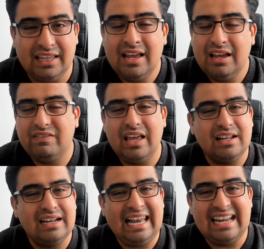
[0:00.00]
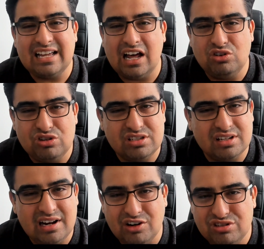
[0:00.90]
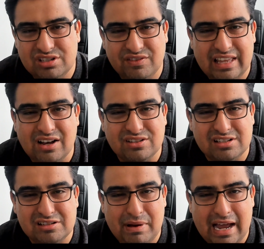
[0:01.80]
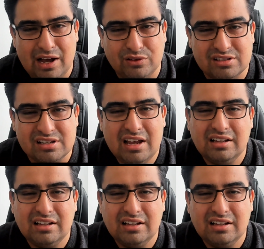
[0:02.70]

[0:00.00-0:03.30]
If they're going to lend hundreds and hundreds of thousands of pounds,